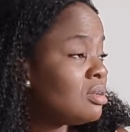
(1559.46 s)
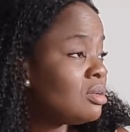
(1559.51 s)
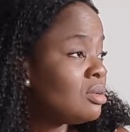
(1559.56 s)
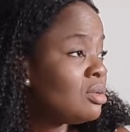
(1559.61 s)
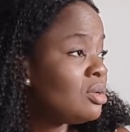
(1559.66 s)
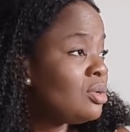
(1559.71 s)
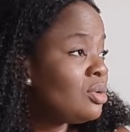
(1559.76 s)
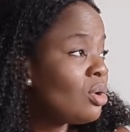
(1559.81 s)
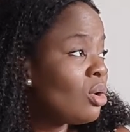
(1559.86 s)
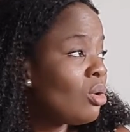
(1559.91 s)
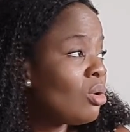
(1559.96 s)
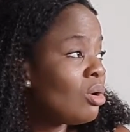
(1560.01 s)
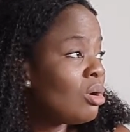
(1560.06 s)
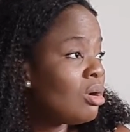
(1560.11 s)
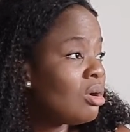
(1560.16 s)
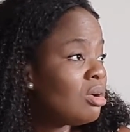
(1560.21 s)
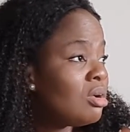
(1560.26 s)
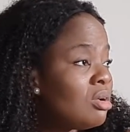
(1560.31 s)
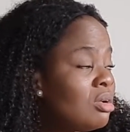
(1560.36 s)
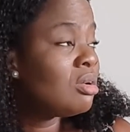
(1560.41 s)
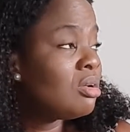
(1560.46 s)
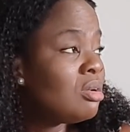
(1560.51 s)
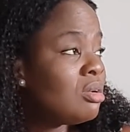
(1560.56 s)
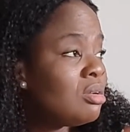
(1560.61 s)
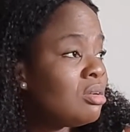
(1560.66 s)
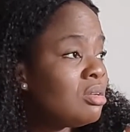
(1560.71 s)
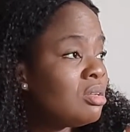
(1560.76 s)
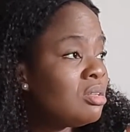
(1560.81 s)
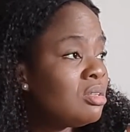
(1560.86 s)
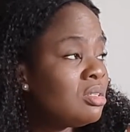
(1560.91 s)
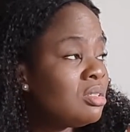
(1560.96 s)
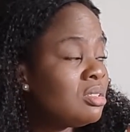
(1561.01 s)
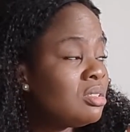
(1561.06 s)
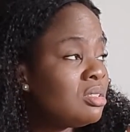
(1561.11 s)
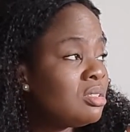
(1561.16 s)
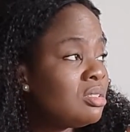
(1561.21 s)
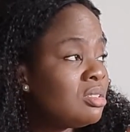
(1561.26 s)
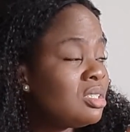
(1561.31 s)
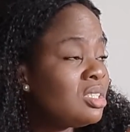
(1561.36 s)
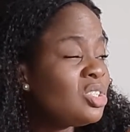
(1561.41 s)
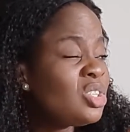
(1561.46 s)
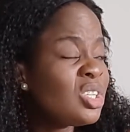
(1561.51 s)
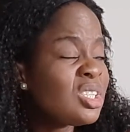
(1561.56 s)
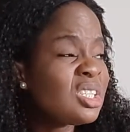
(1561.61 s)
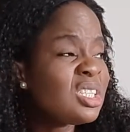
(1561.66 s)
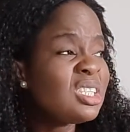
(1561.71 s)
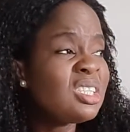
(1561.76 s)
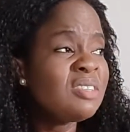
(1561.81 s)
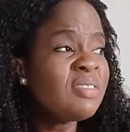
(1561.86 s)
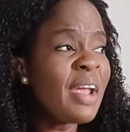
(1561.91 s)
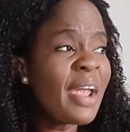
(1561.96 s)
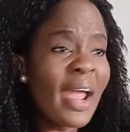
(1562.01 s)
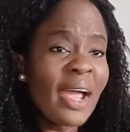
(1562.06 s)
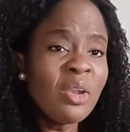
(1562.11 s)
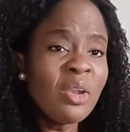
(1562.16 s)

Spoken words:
You know? It's very